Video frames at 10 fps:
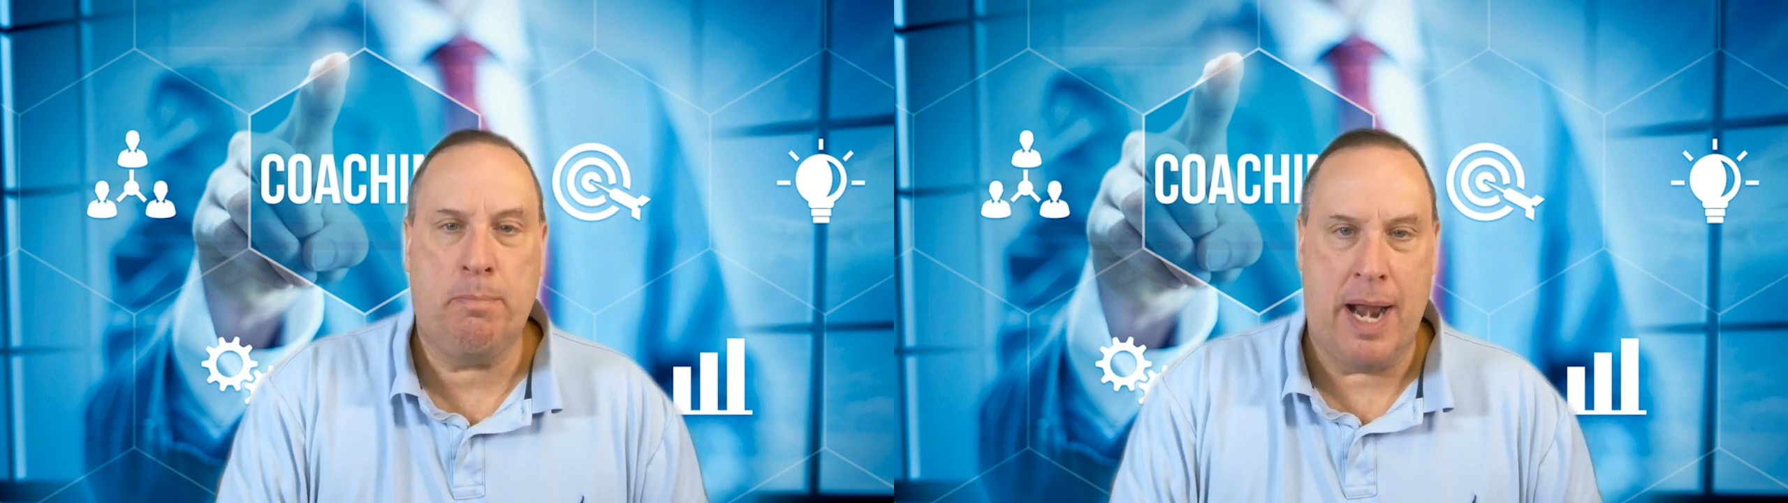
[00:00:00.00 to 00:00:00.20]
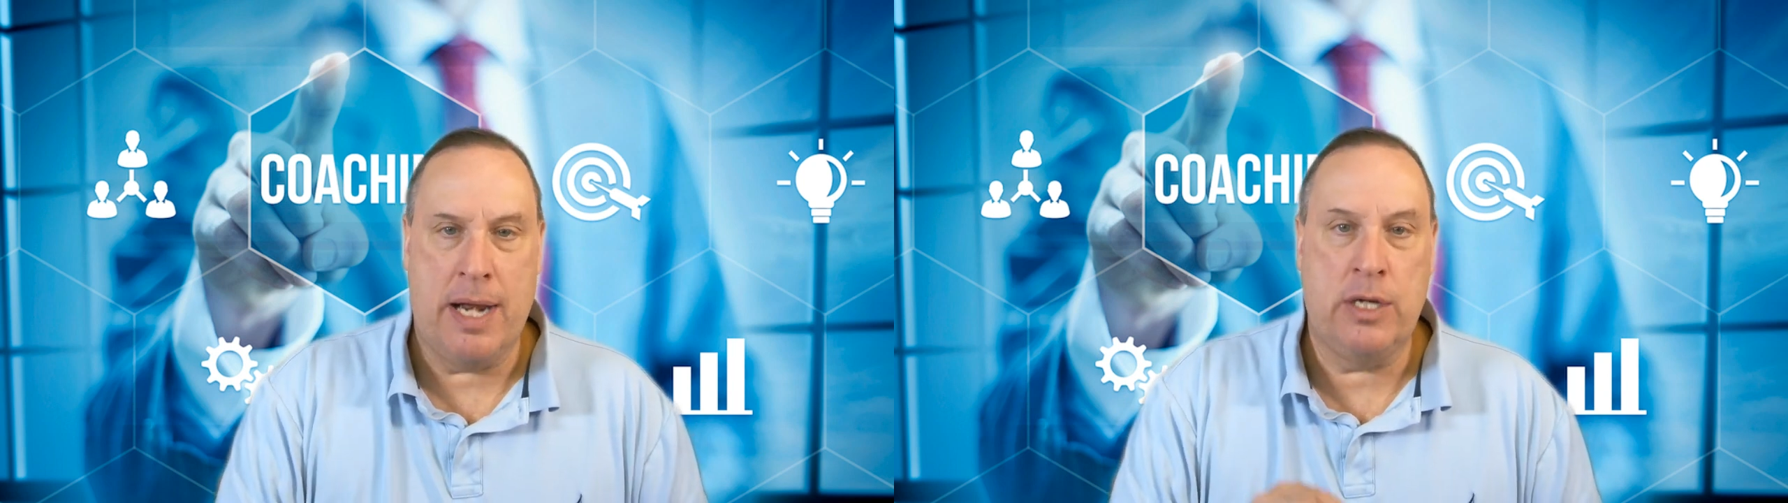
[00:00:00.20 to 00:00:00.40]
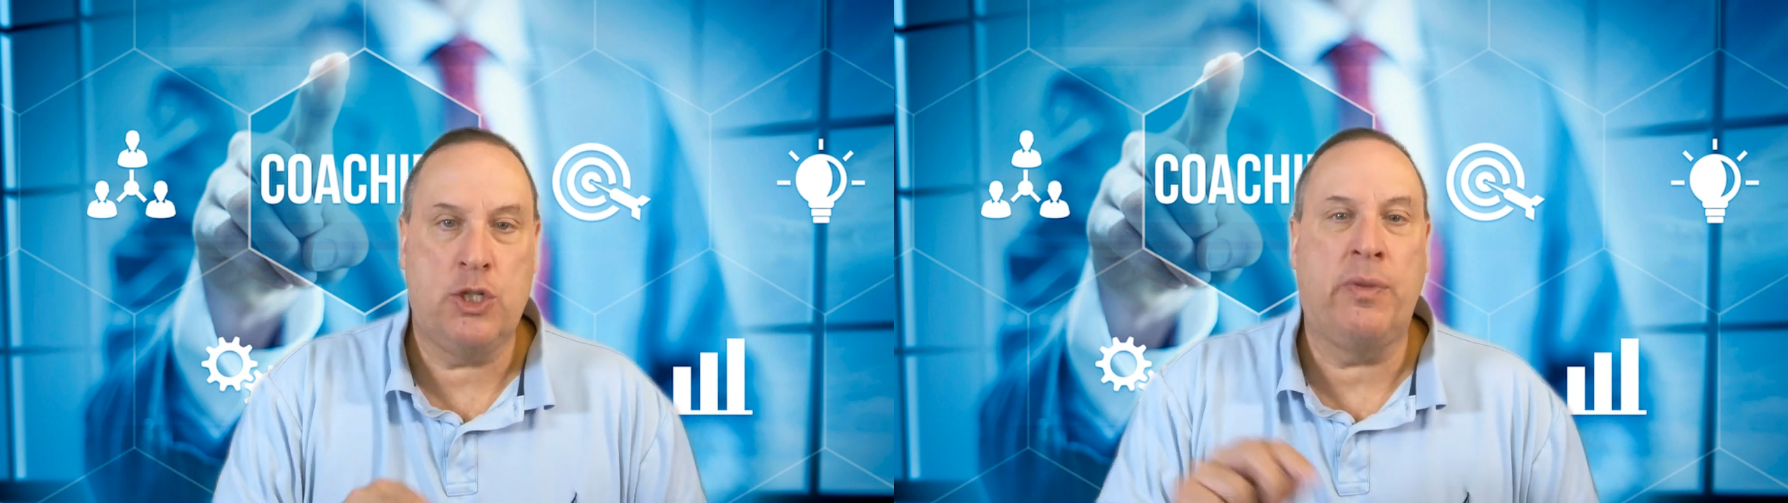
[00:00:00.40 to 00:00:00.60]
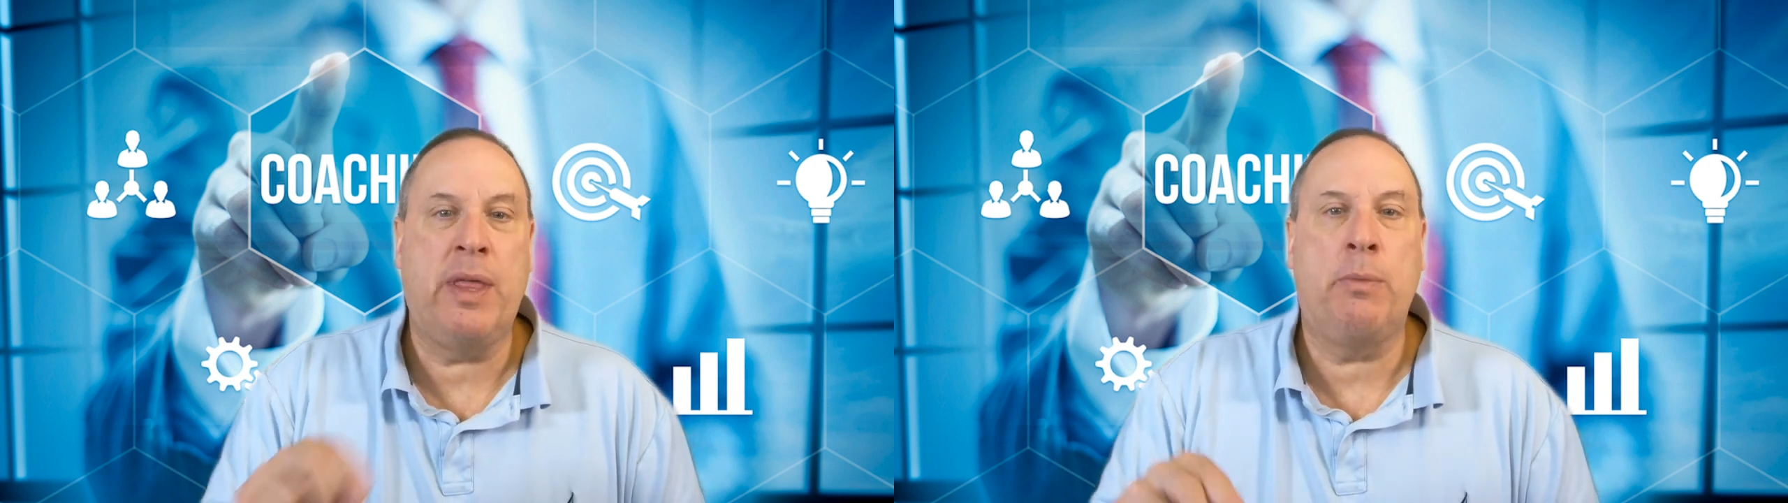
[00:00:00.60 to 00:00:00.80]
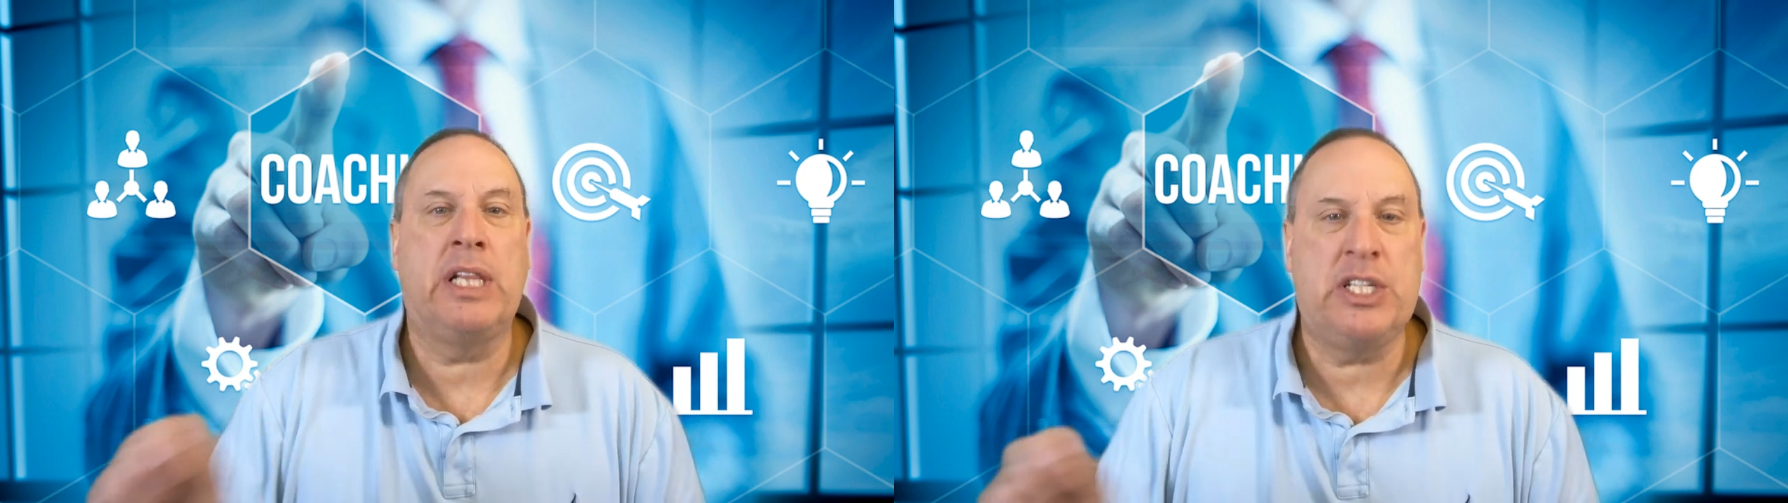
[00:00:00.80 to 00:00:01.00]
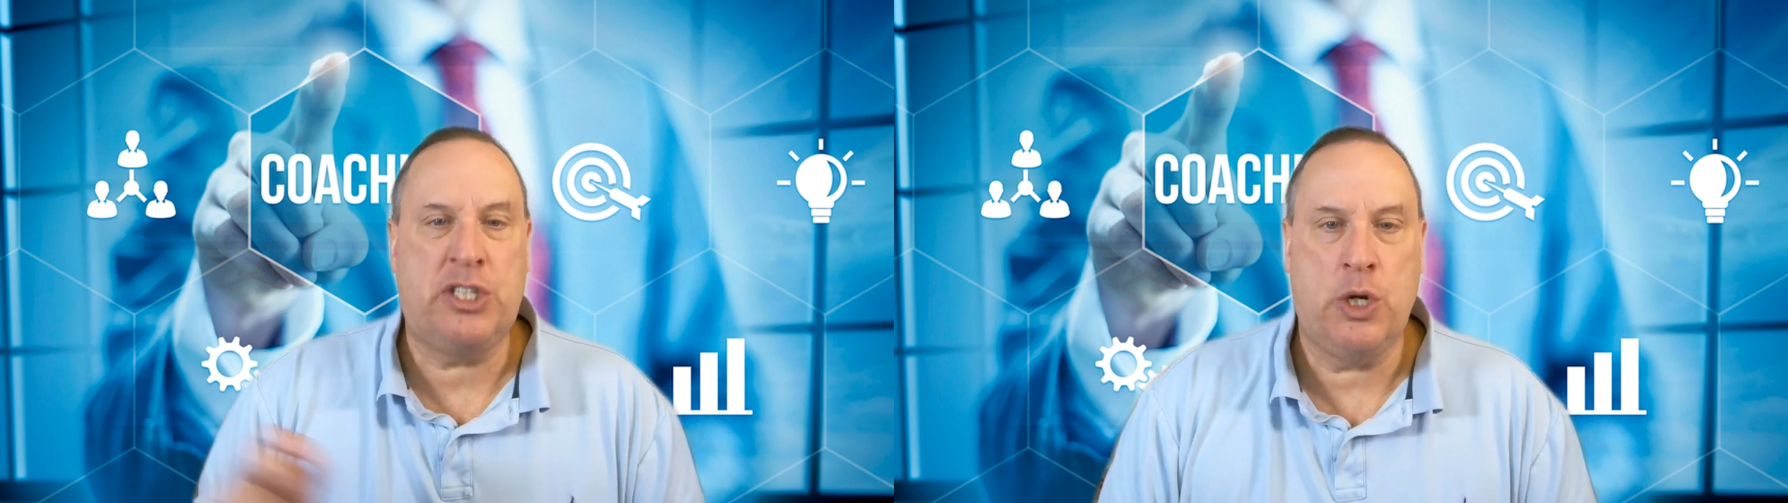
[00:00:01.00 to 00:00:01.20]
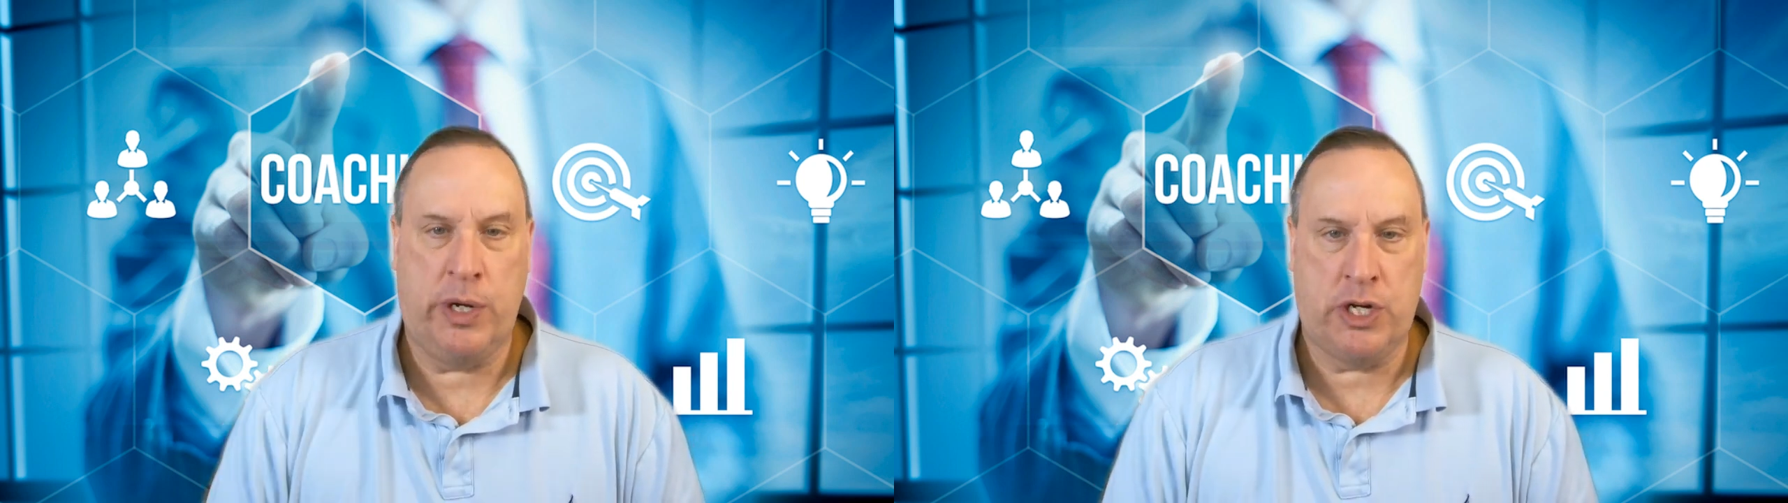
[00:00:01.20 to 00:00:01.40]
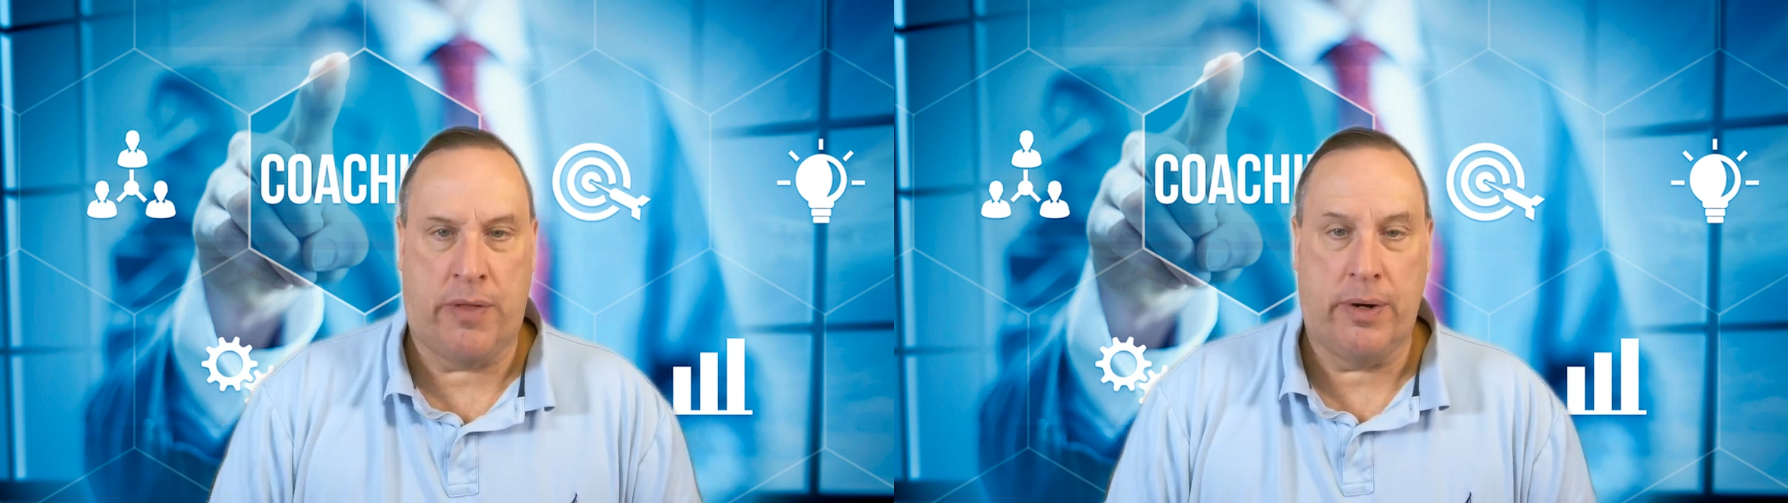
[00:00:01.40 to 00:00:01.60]
button so they would listen to
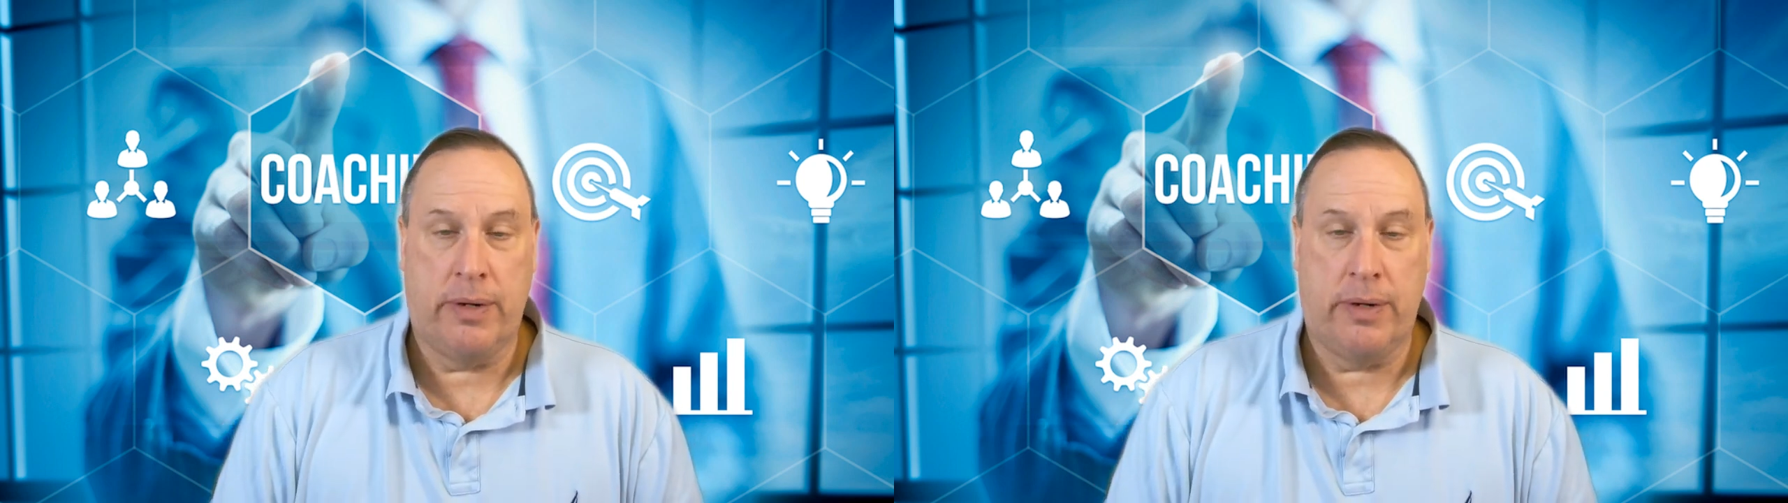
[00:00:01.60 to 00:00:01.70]
each other